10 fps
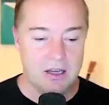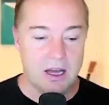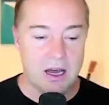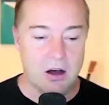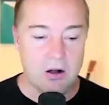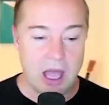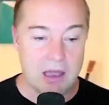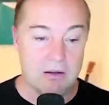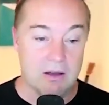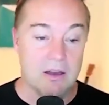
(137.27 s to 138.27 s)

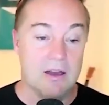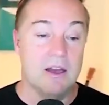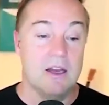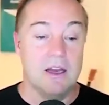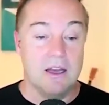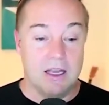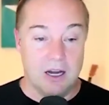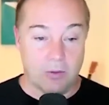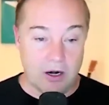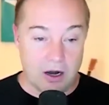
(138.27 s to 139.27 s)
Okay,
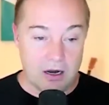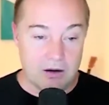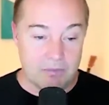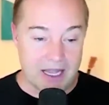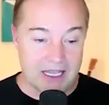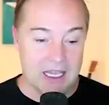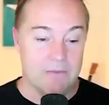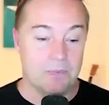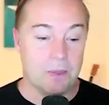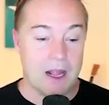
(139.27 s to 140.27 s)
here we are, Becki.
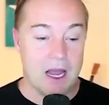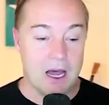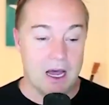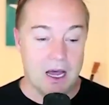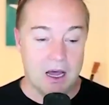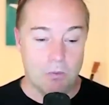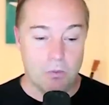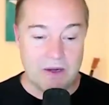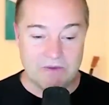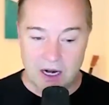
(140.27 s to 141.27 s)

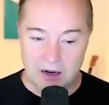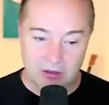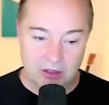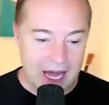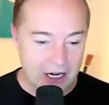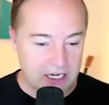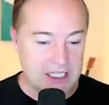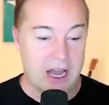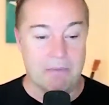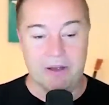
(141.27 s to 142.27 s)
We've done a lot of great
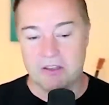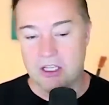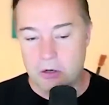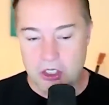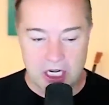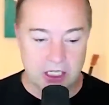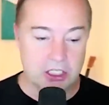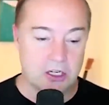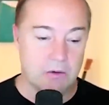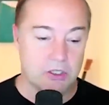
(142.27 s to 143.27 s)
topics, negotiating a
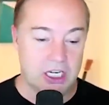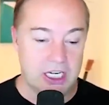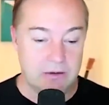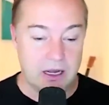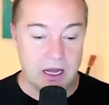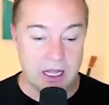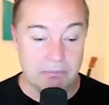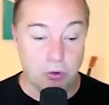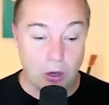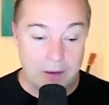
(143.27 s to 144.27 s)
term sheet,
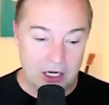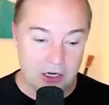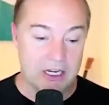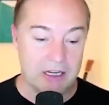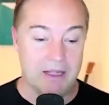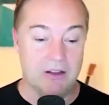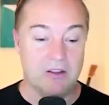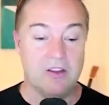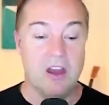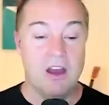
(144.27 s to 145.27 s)
employment
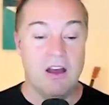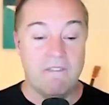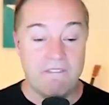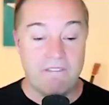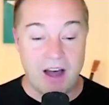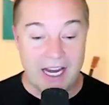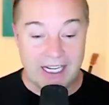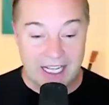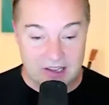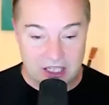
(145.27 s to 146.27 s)
agreements,
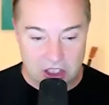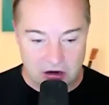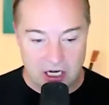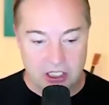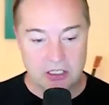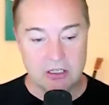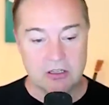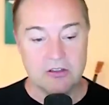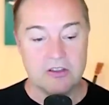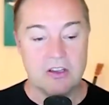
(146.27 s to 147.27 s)
financing
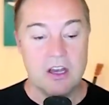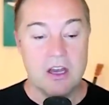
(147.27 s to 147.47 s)
structures,